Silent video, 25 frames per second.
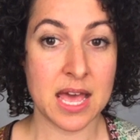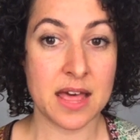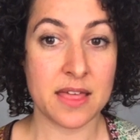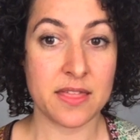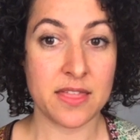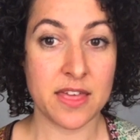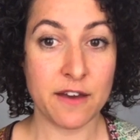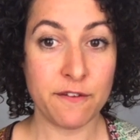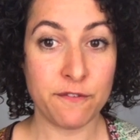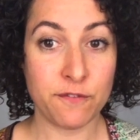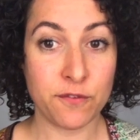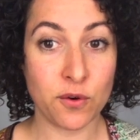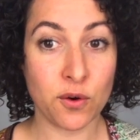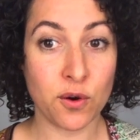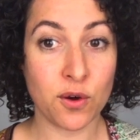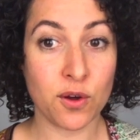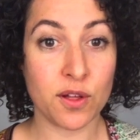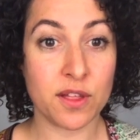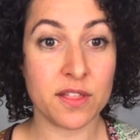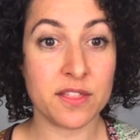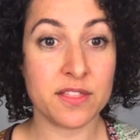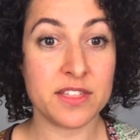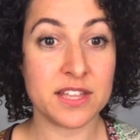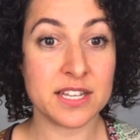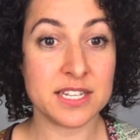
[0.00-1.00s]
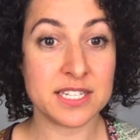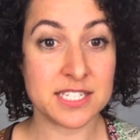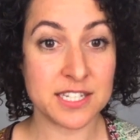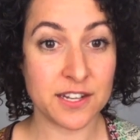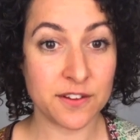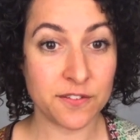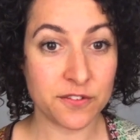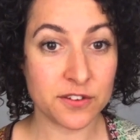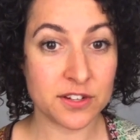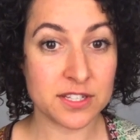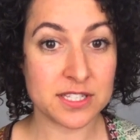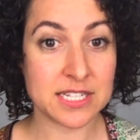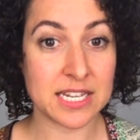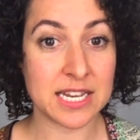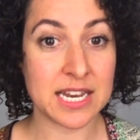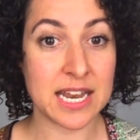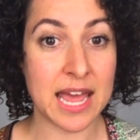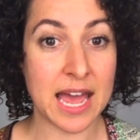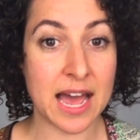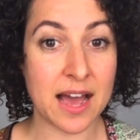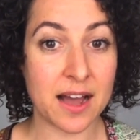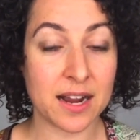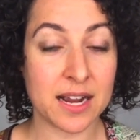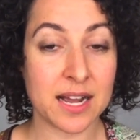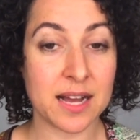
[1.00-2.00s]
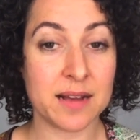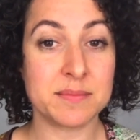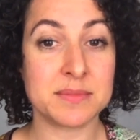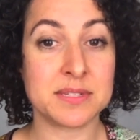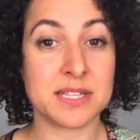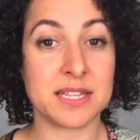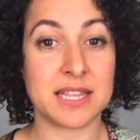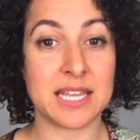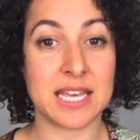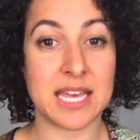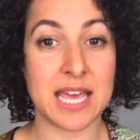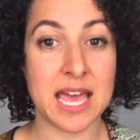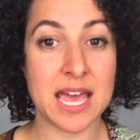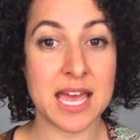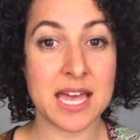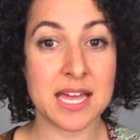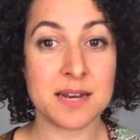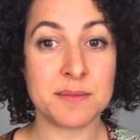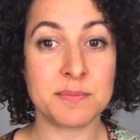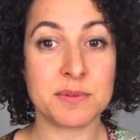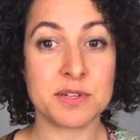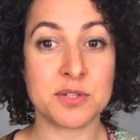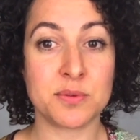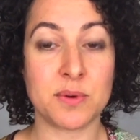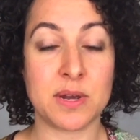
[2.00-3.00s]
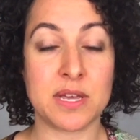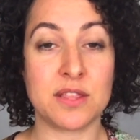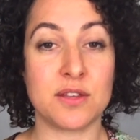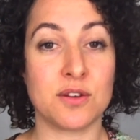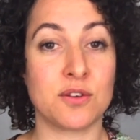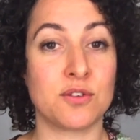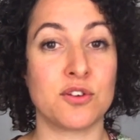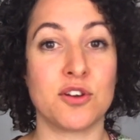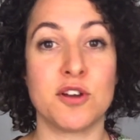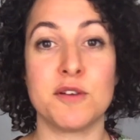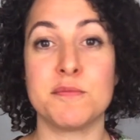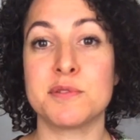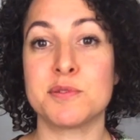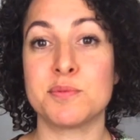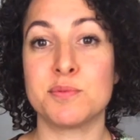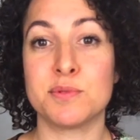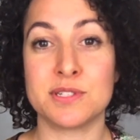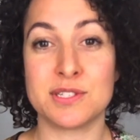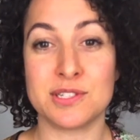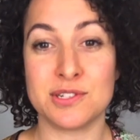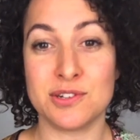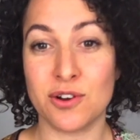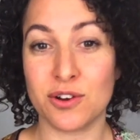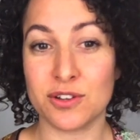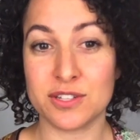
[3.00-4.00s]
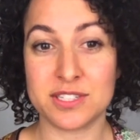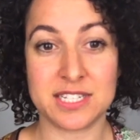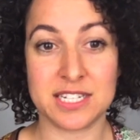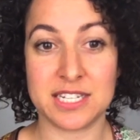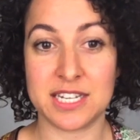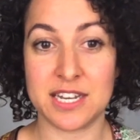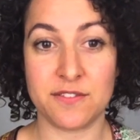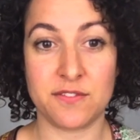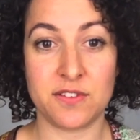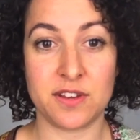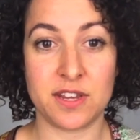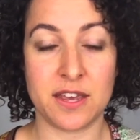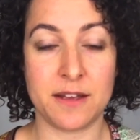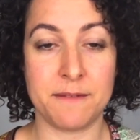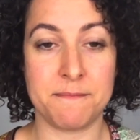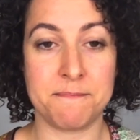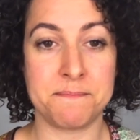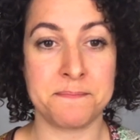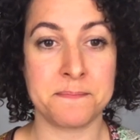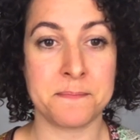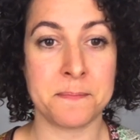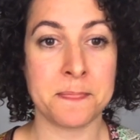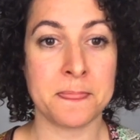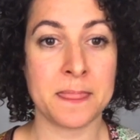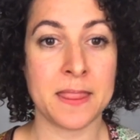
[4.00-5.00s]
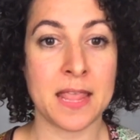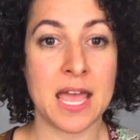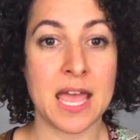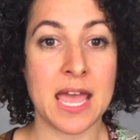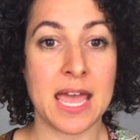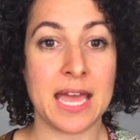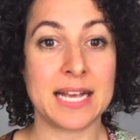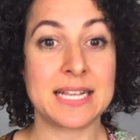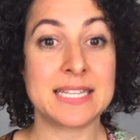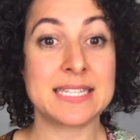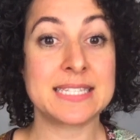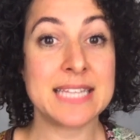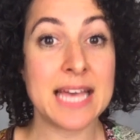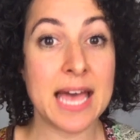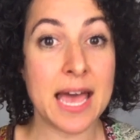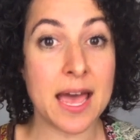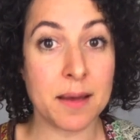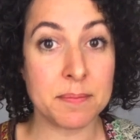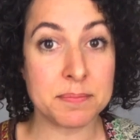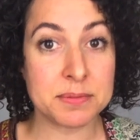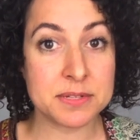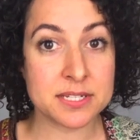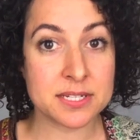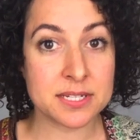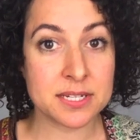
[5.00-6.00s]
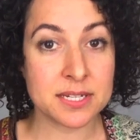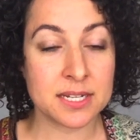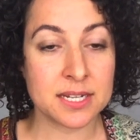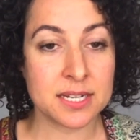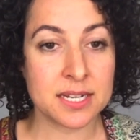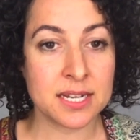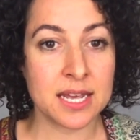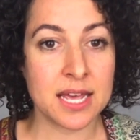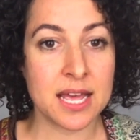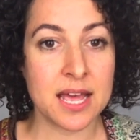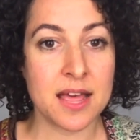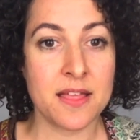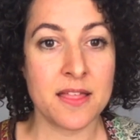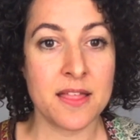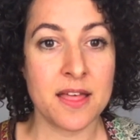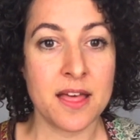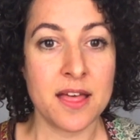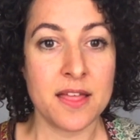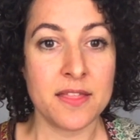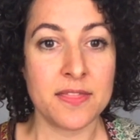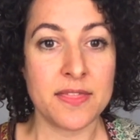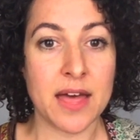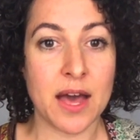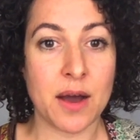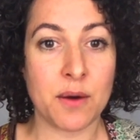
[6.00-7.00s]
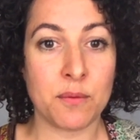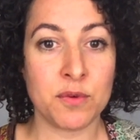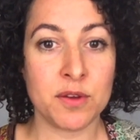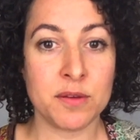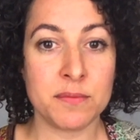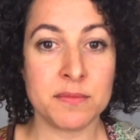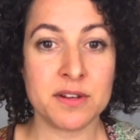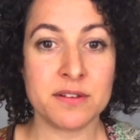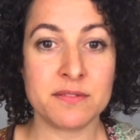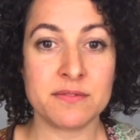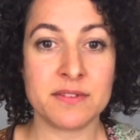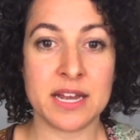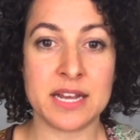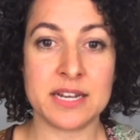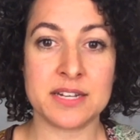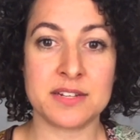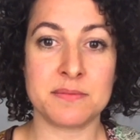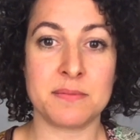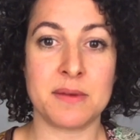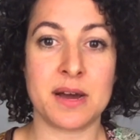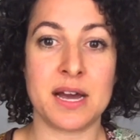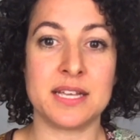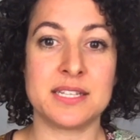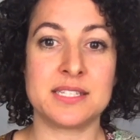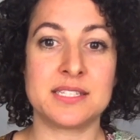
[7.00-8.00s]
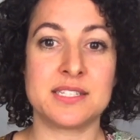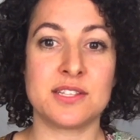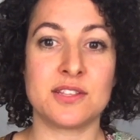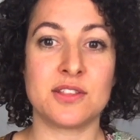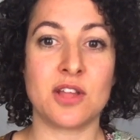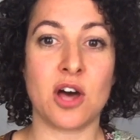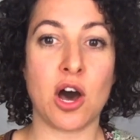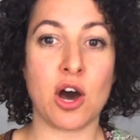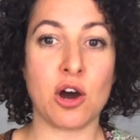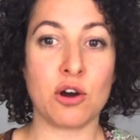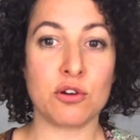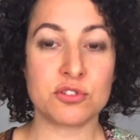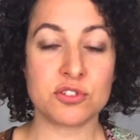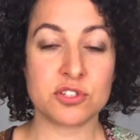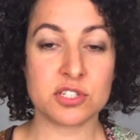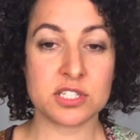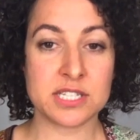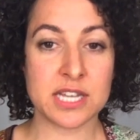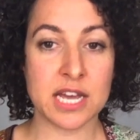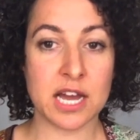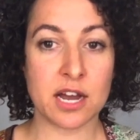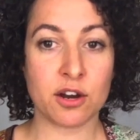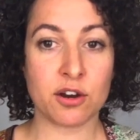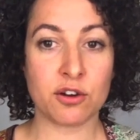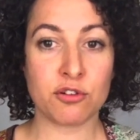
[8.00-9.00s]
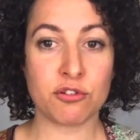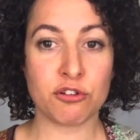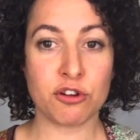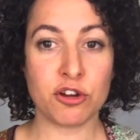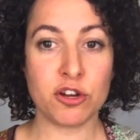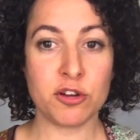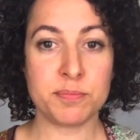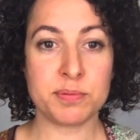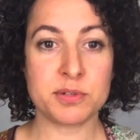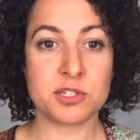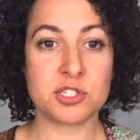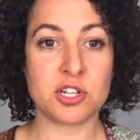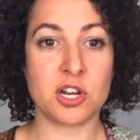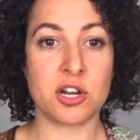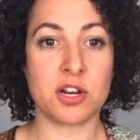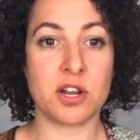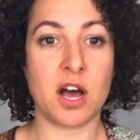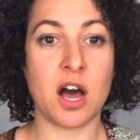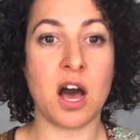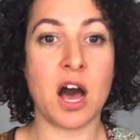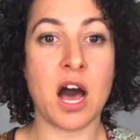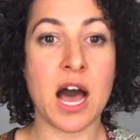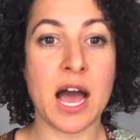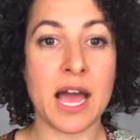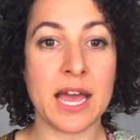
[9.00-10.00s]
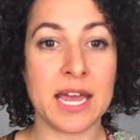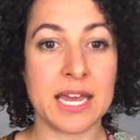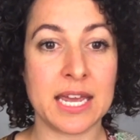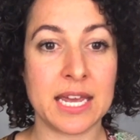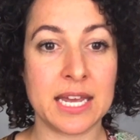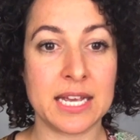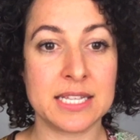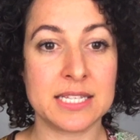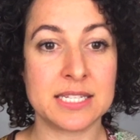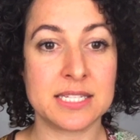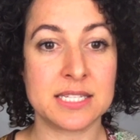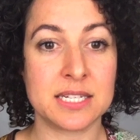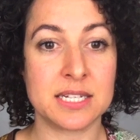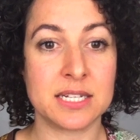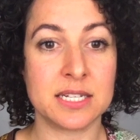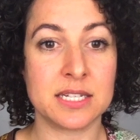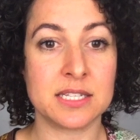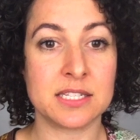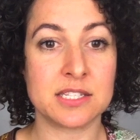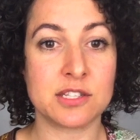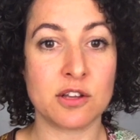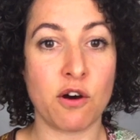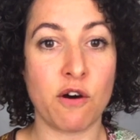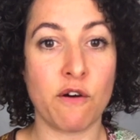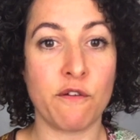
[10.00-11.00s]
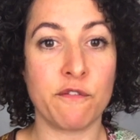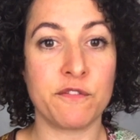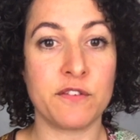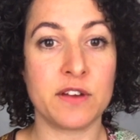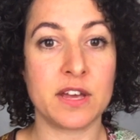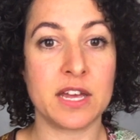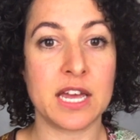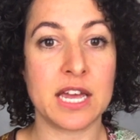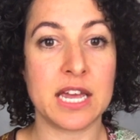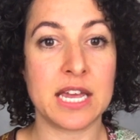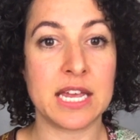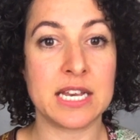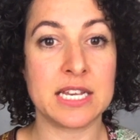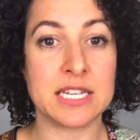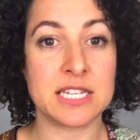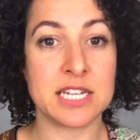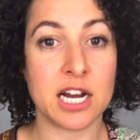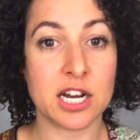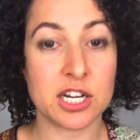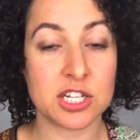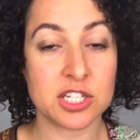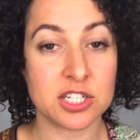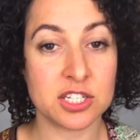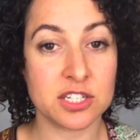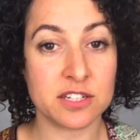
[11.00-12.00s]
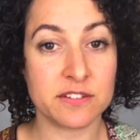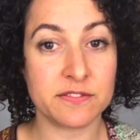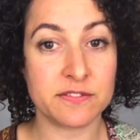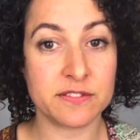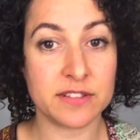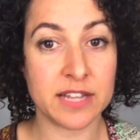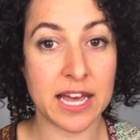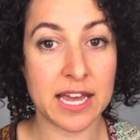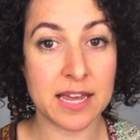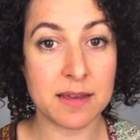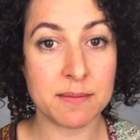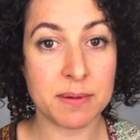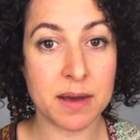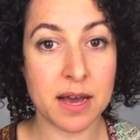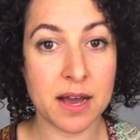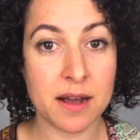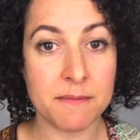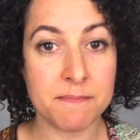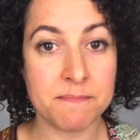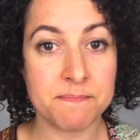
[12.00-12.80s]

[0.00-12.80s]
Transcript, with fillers: Therefore, the difference in outcomes at the end between the groups was not significant, except that women randomized to the ultrasound group showed a higher incidence of induction of labor